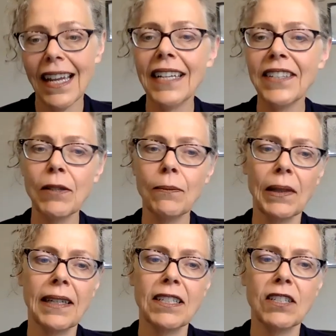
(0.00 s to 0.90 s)
and some
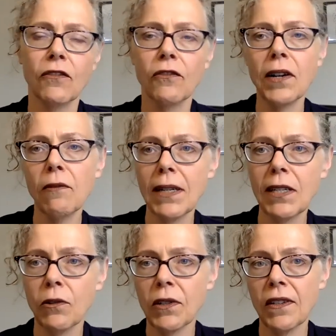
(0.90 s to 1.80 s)
links to free
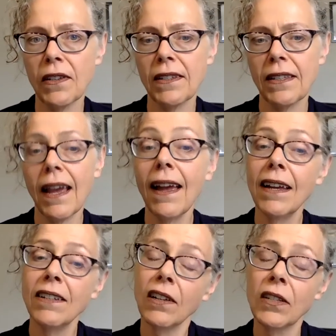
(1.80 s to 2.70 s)
resources,
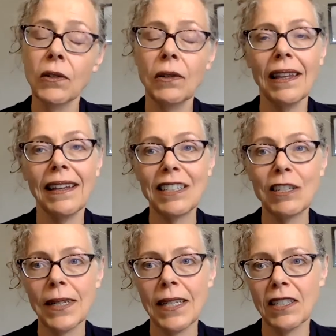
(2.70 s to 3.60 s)
and also a link
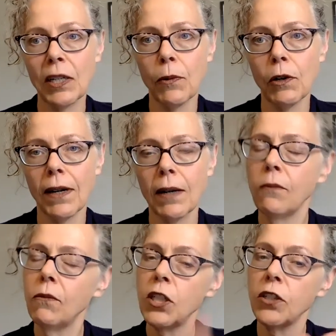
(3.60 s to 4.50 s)
to my texting program,
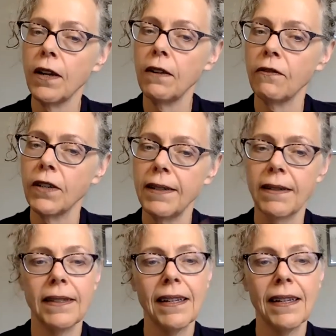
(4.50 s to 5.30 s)
which is not free.